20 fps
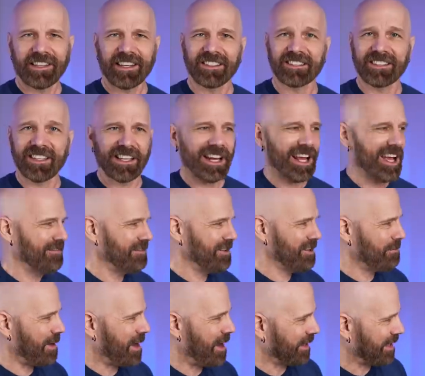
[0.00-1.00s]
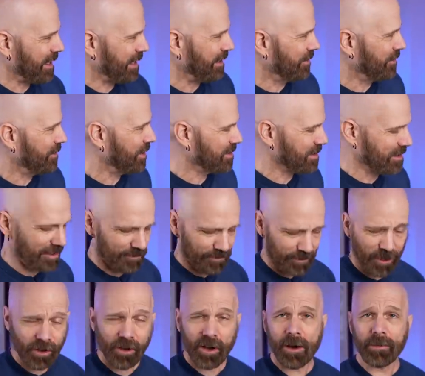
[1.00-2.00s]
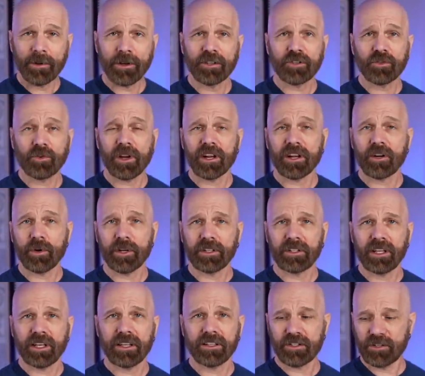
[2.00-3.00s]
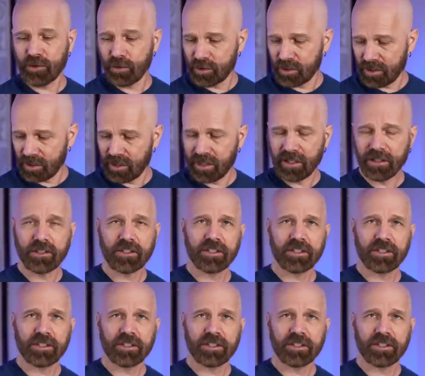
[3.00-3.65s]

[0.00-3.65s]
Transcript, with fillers: Kind of looks like an IV bag in here, doesn't it? I'm gonna try a quick test using the